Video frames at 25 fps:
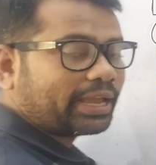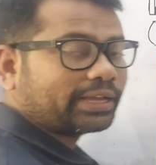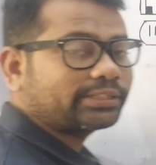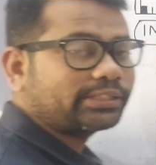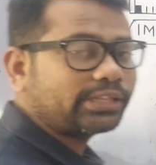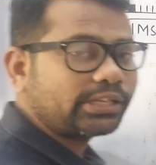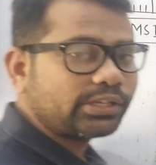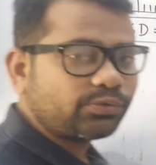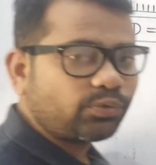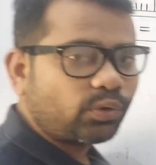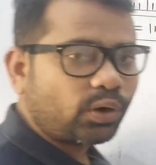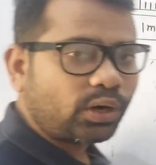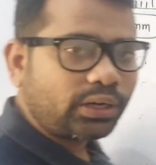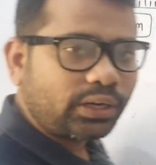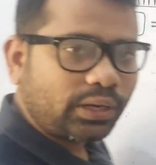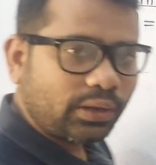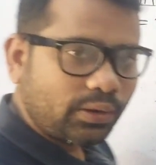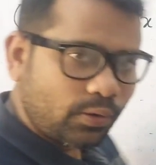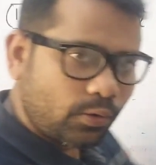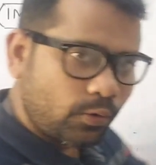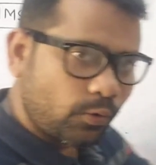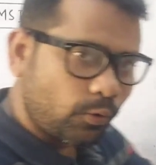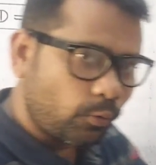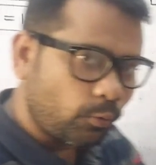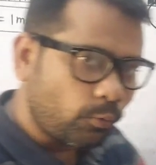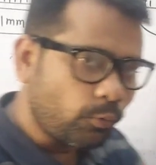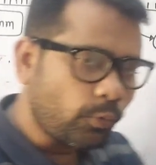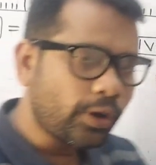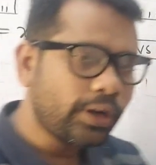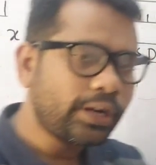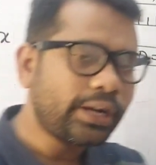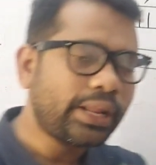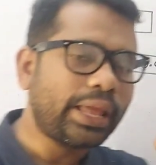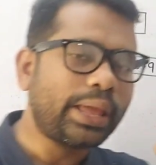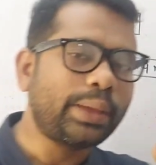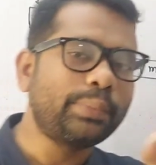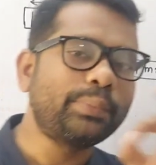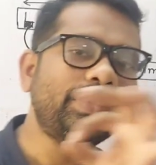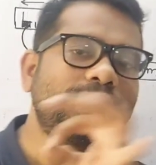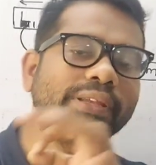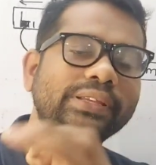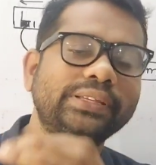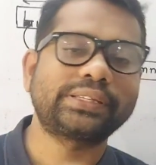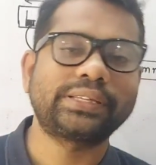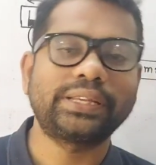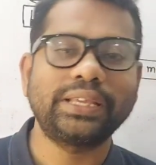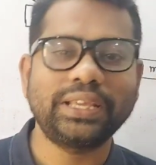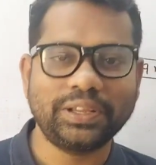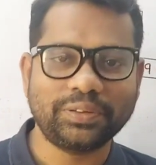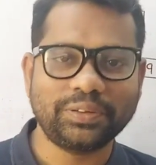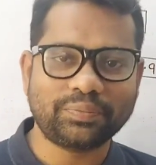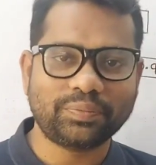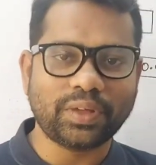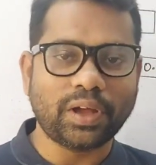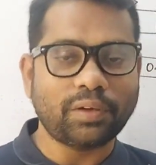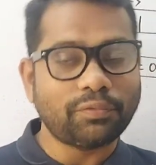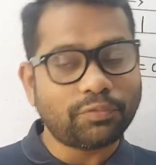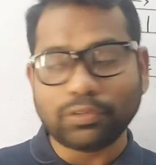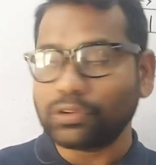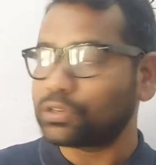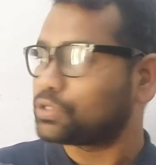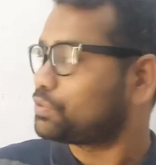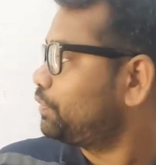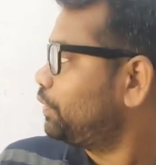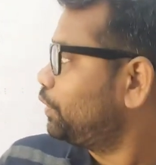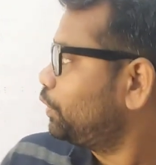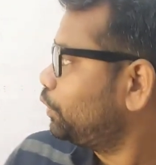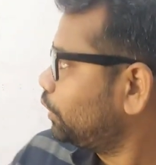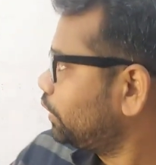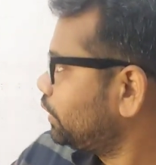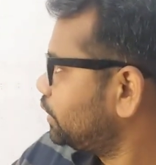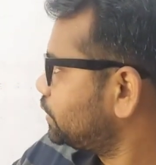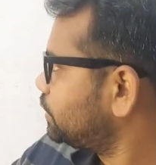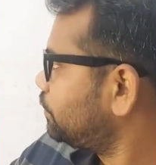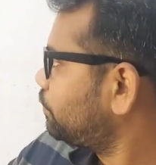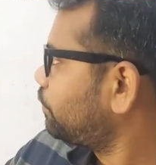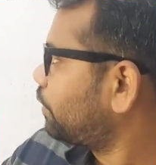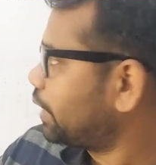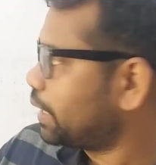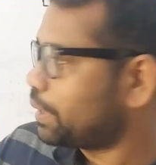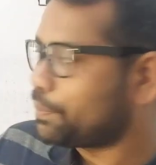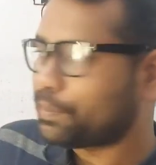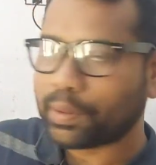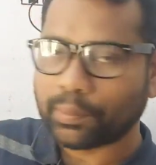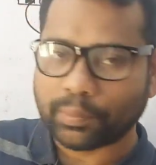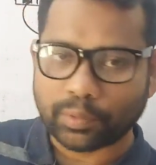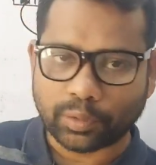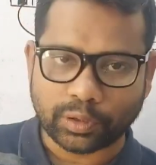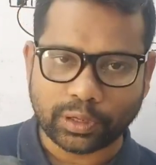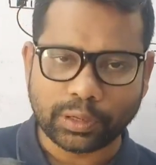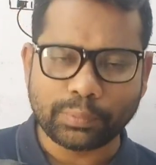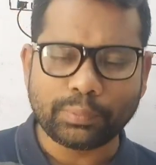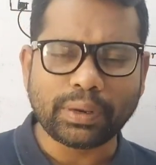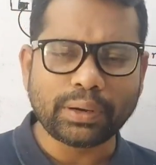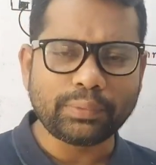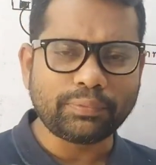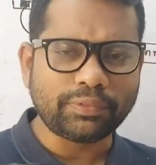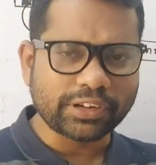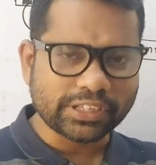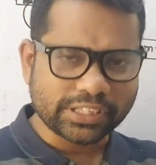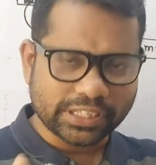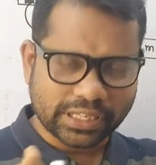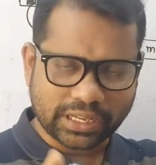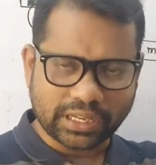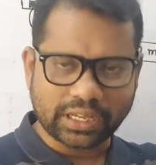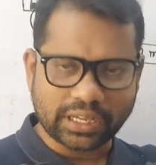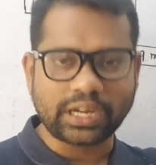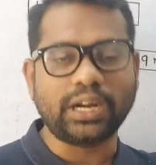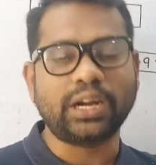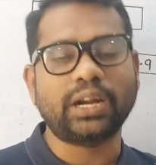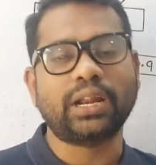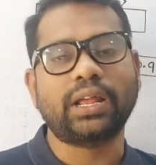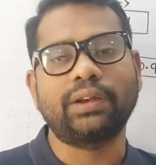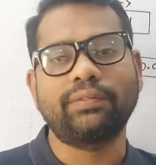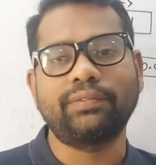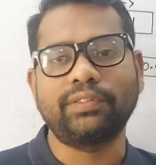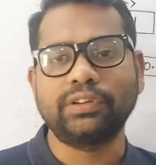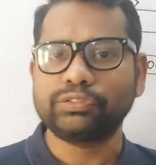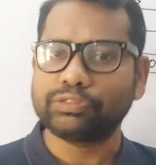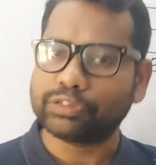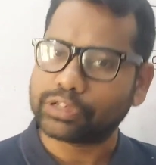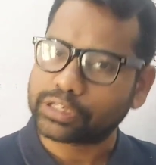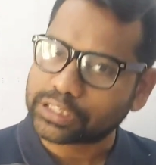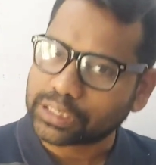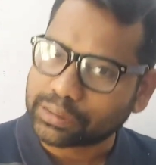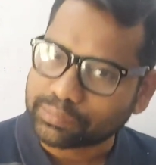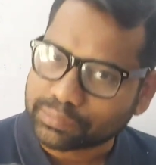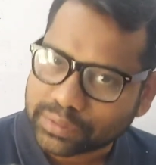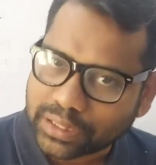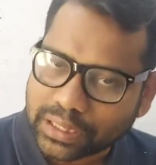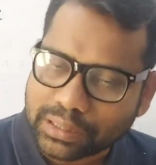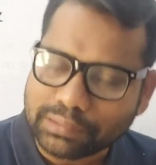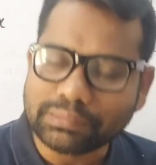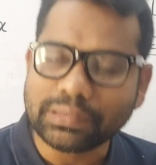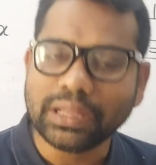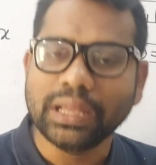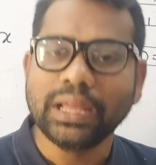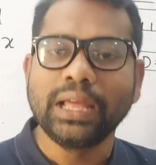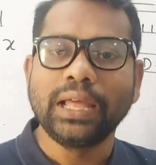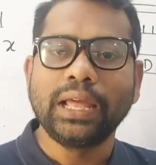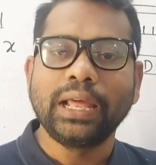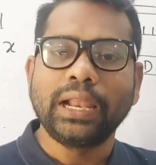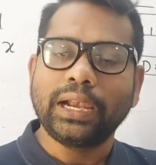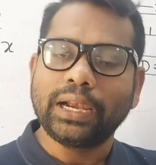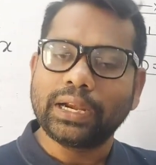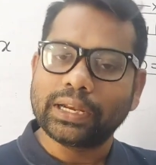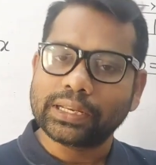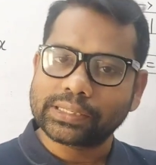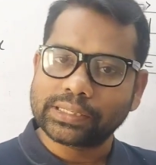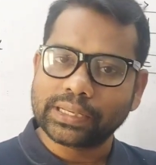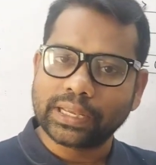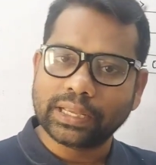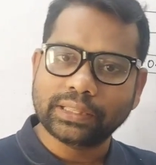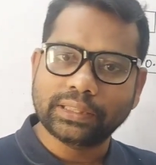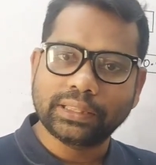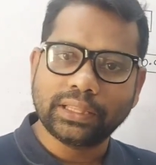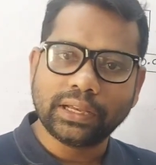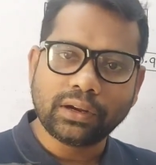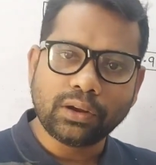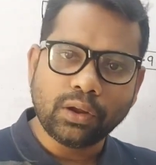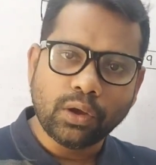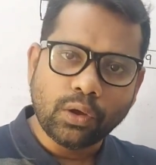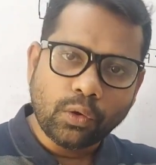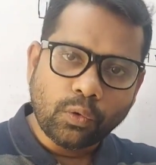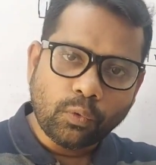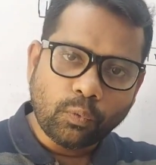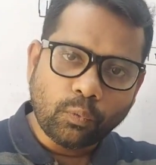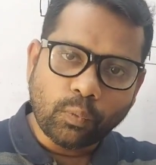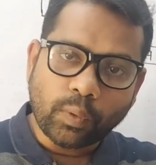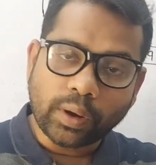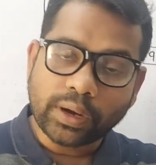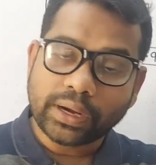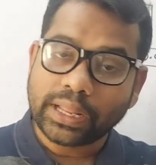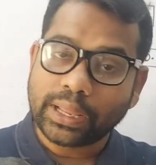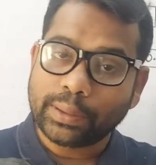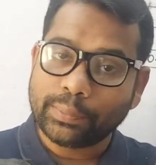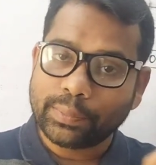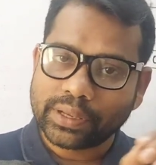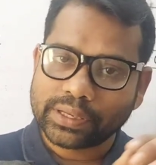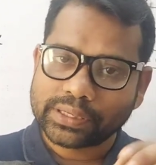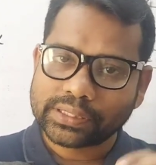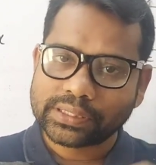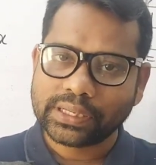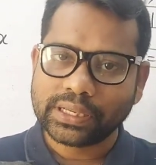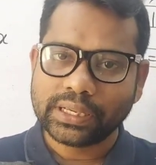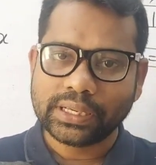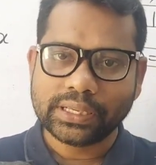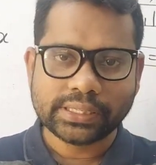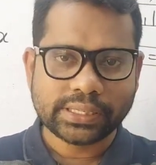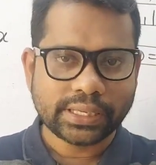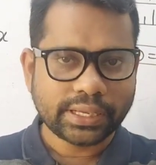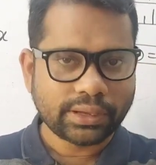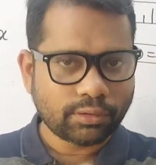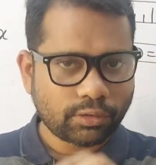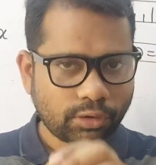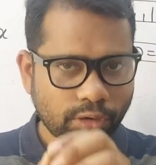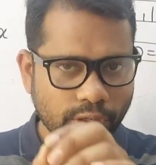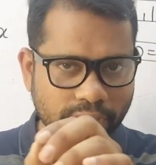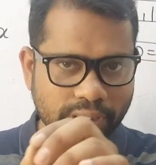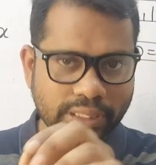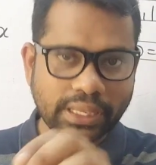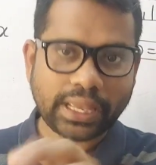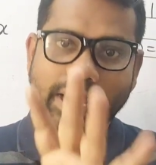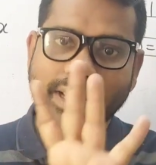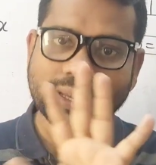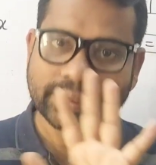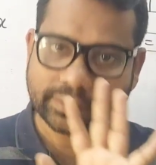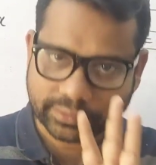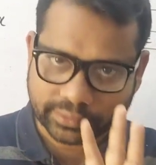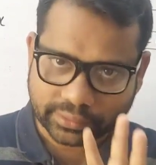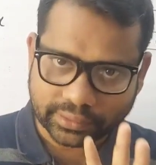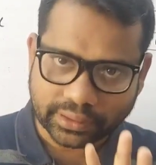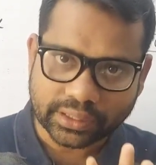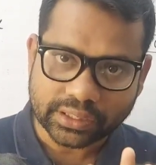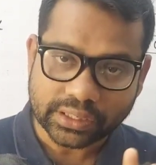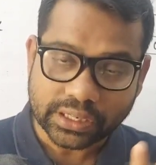X is what? 1 MSD. Of course, we know that is a 1 mm only, but for sake of our convenience, for some time, let us say that 1 MSD is equal to the x.